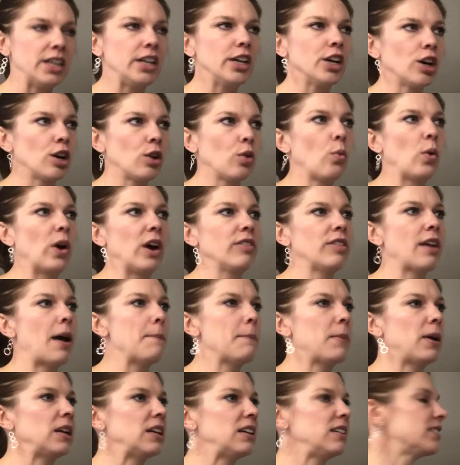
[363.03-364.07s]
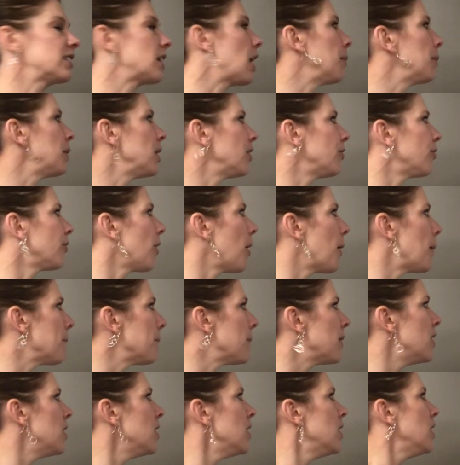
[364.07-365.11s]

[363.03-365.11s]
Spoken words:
year where that money is coming from.